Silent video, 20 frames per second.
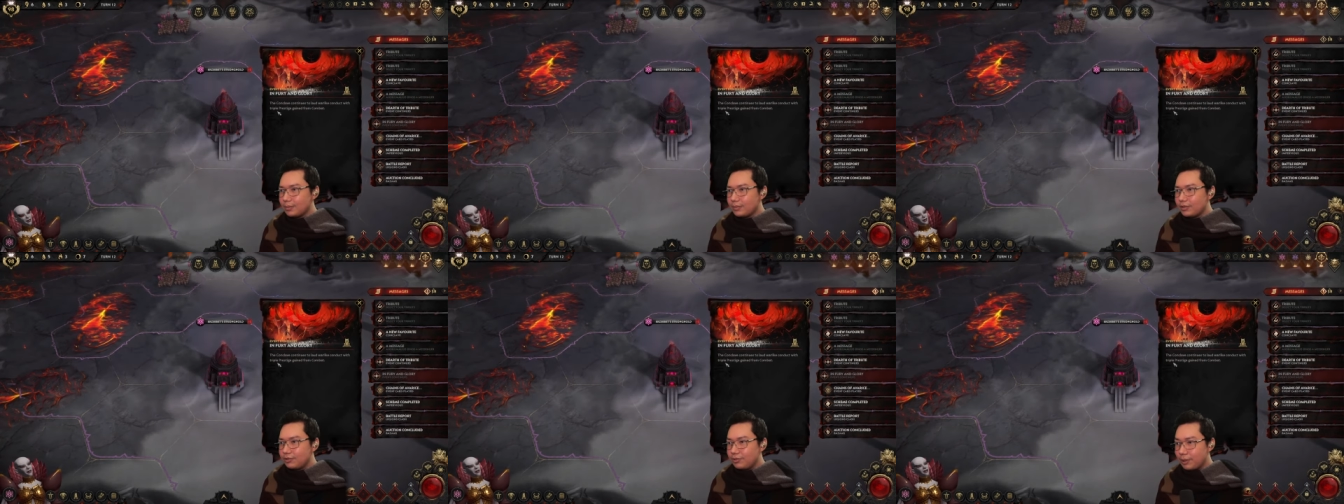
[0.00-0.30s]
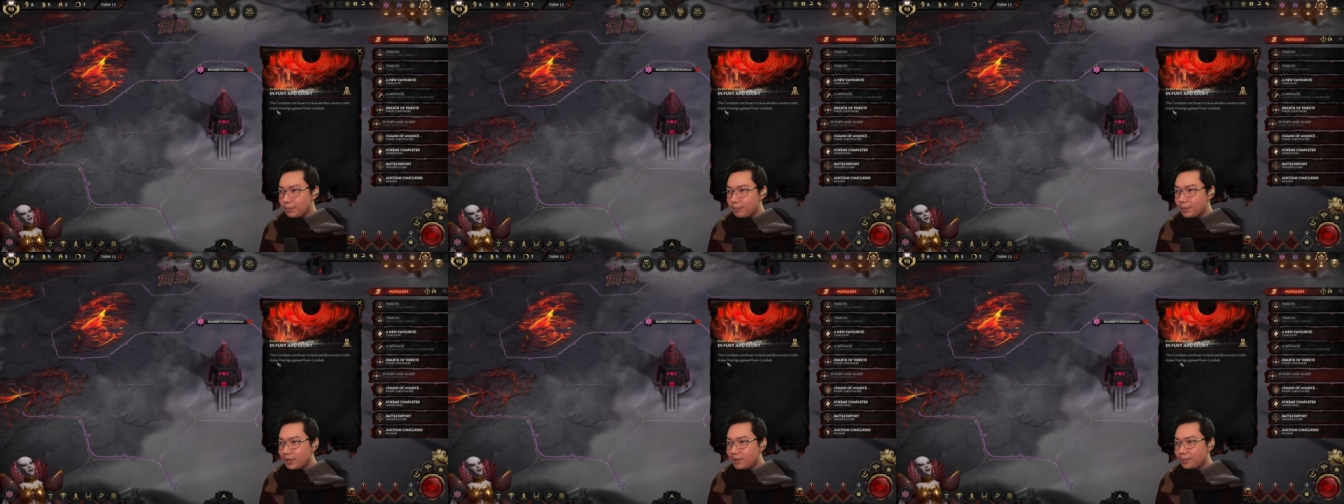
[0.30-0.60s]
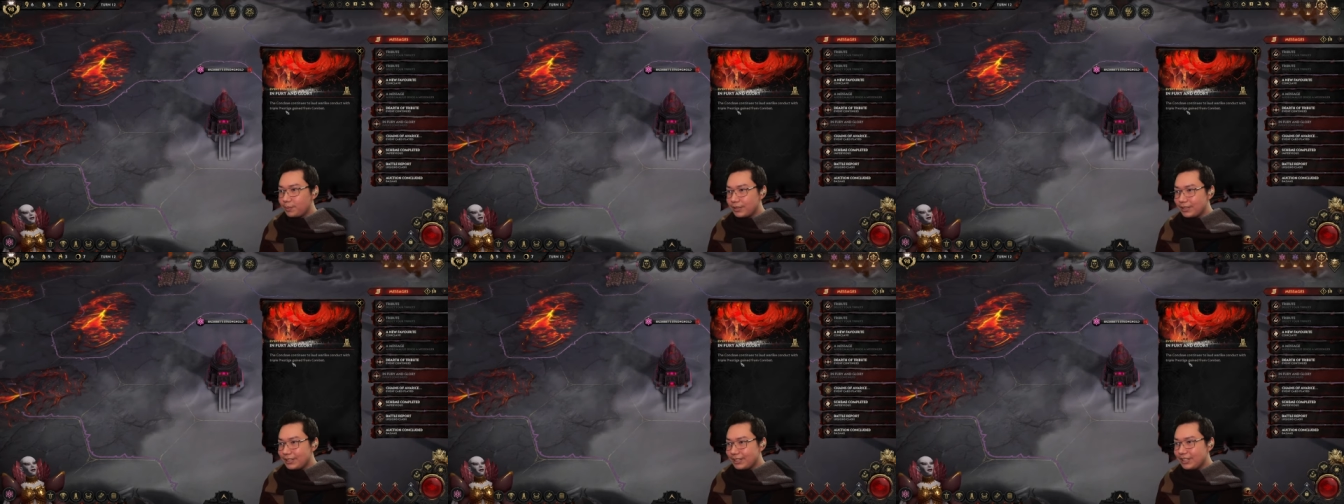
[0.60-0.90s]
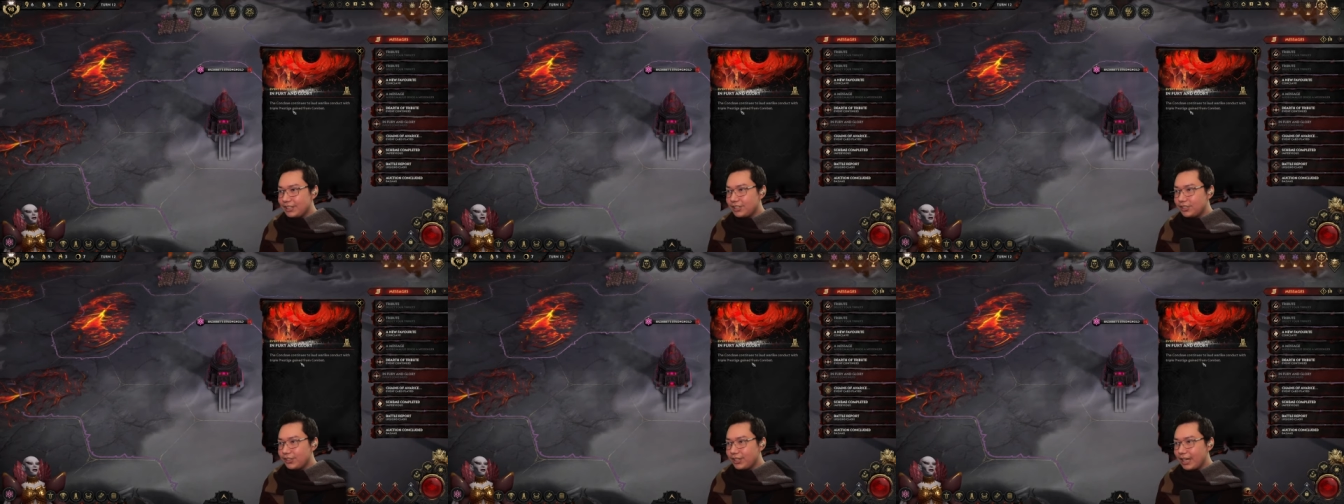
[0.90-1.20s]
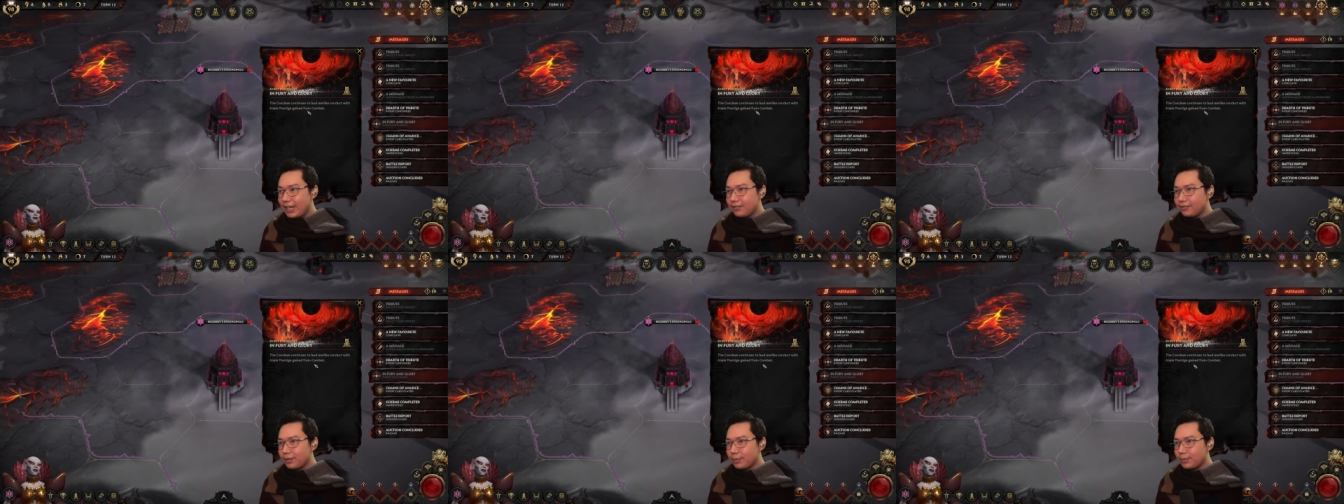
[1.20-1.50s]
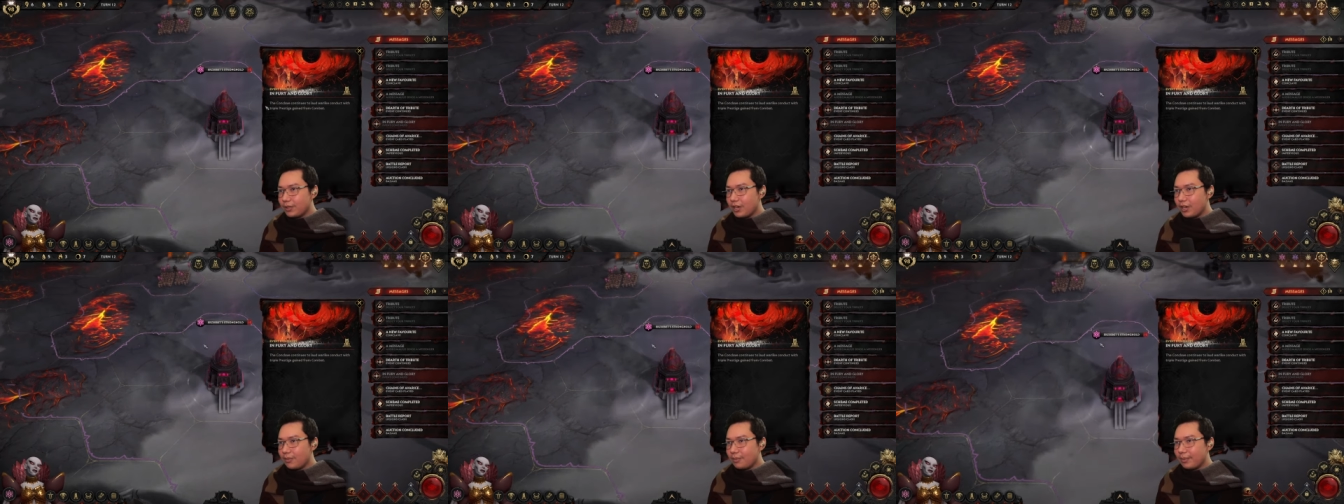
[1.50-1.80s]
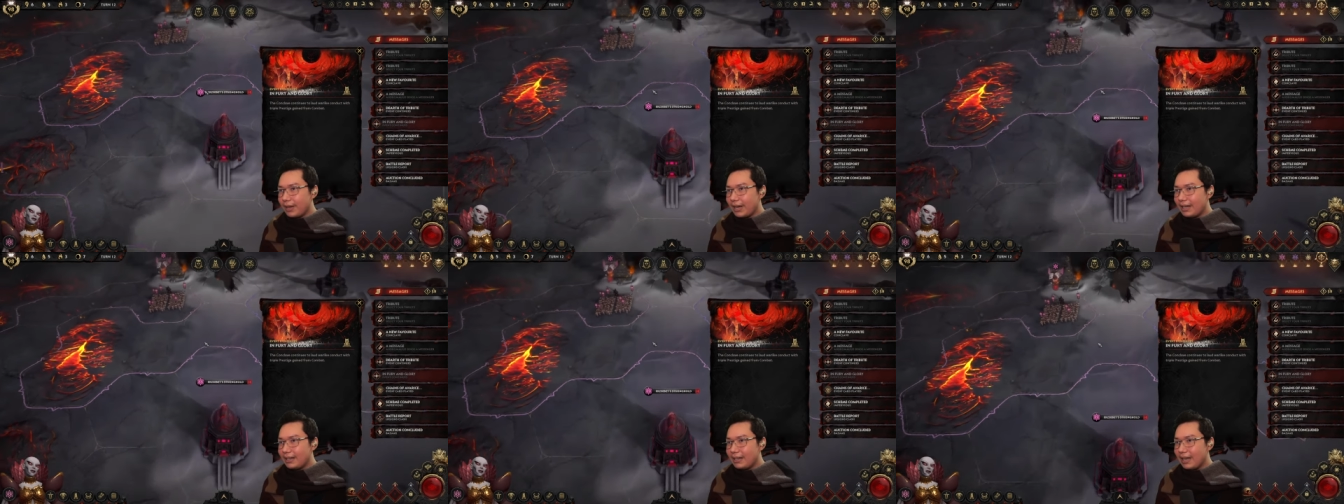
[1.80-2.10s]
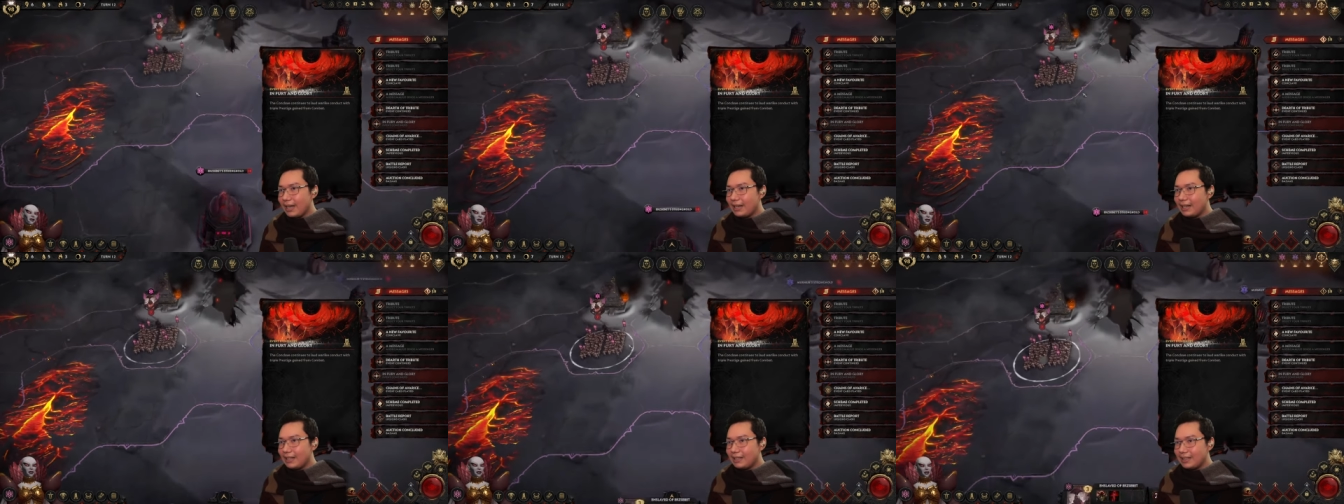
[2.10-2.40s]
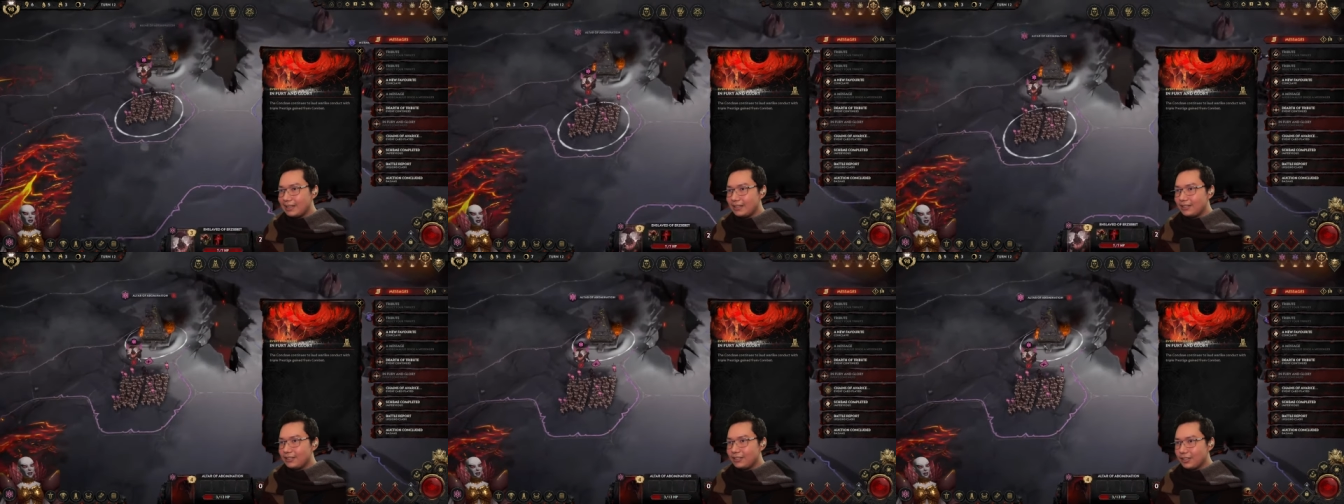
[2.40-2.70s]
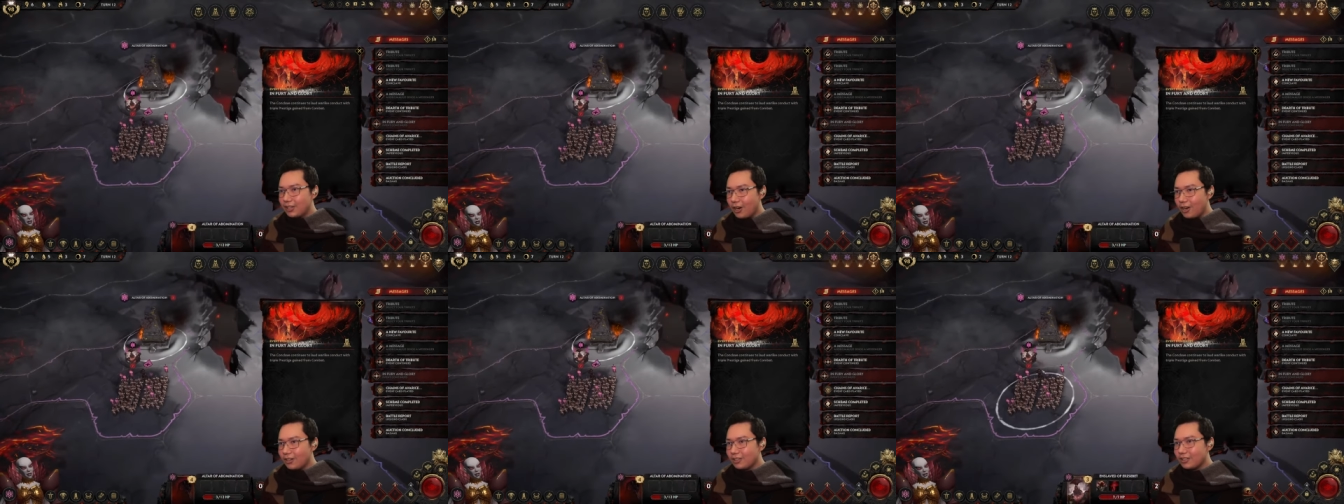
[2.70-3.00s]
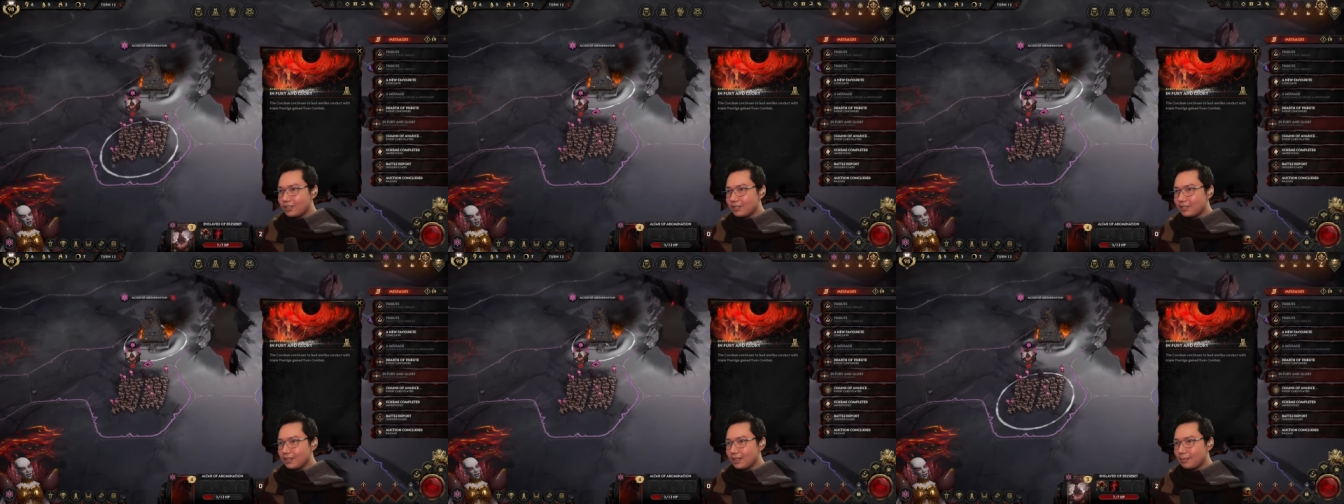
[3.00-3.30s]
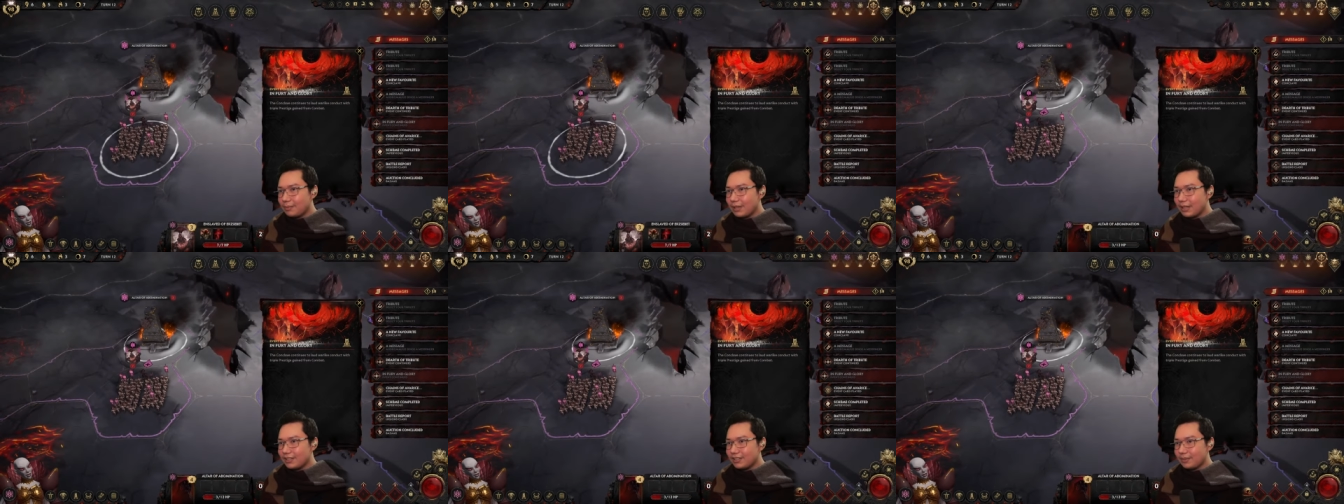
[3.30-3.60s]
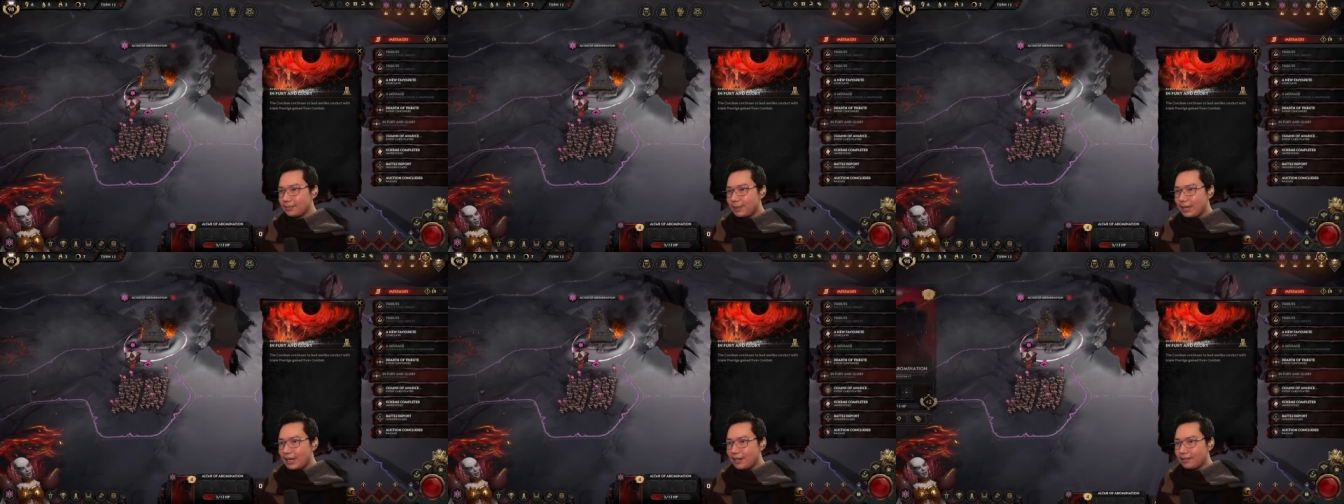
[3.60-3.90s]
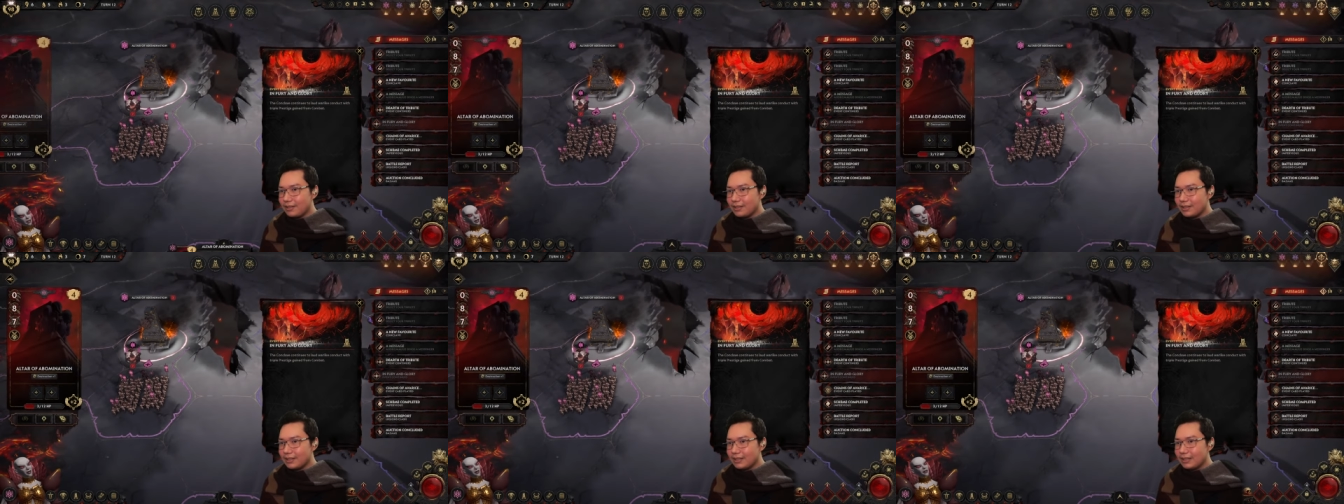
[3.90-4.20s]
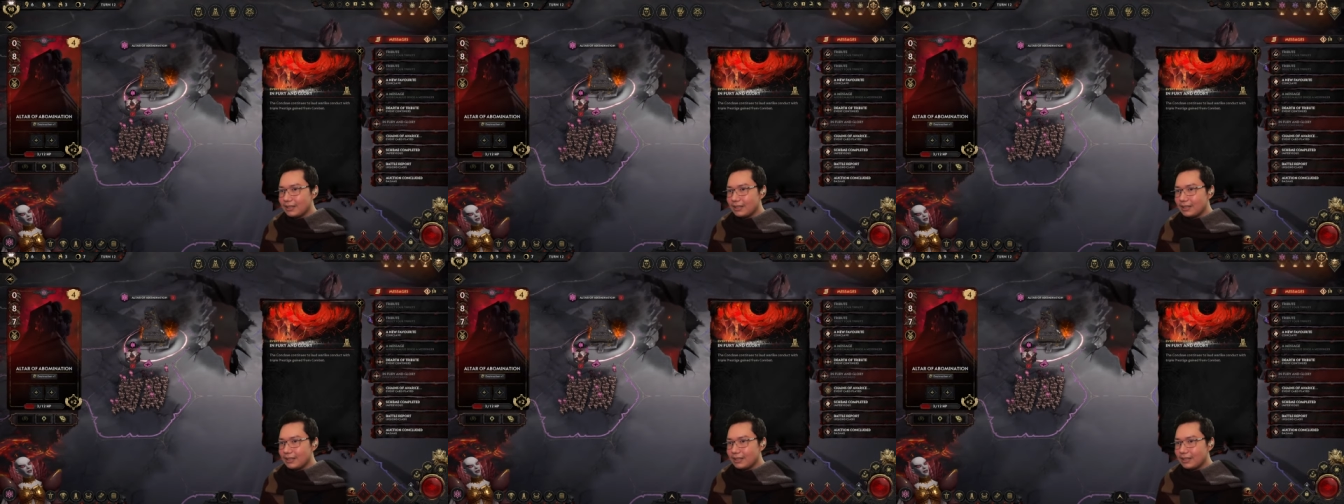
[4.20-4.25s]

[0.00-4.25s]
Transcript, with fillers: triple prestige gained from combat, and I did conquer a place of power.